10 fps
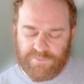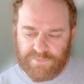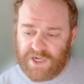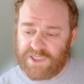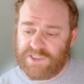
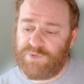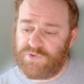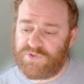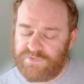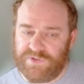exposed
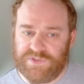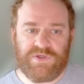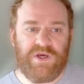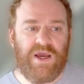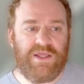service,
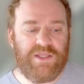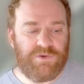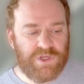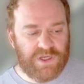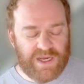and then
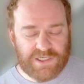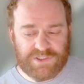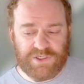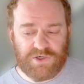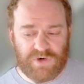we could
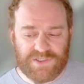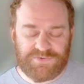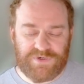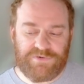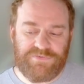actually
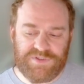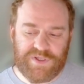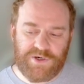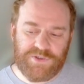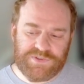cross-reference
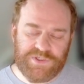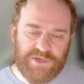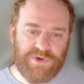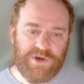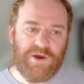that host
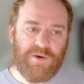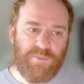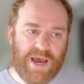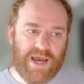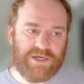name
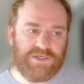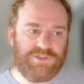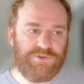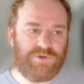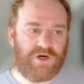back
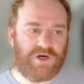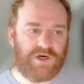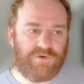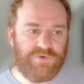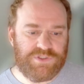to our
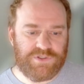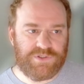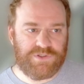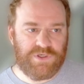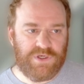
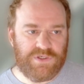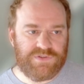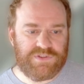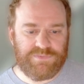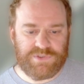original
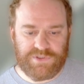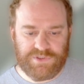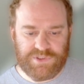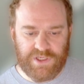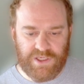SIEM
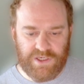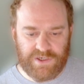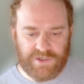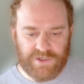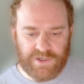search
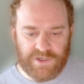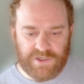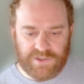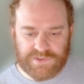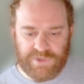here.
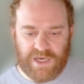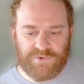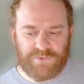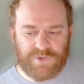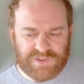So we have the
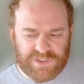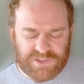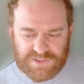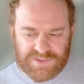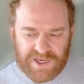
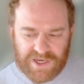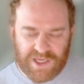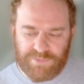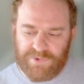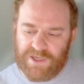workstations lining
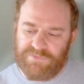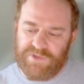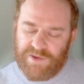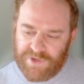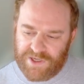up, we have the
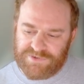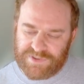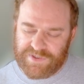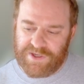IP address lining